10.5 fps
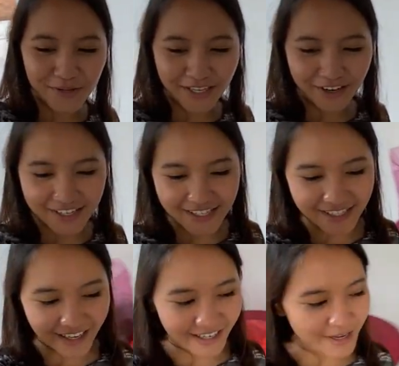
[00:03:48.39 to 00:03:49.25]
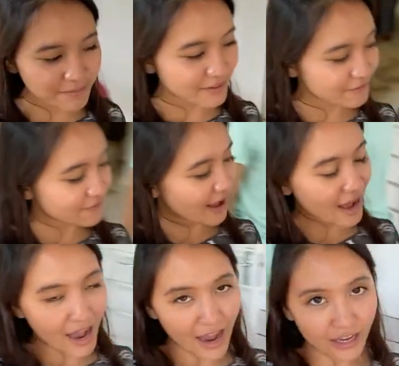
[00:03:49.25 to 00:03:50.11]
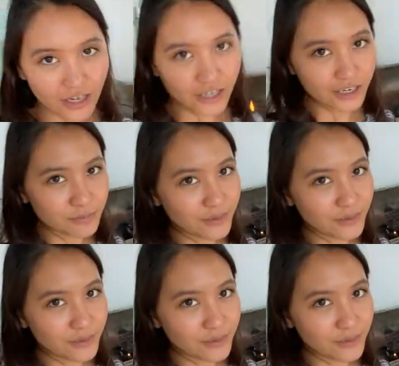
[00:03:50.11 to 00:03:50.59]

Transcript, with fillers: we are setting up the fire,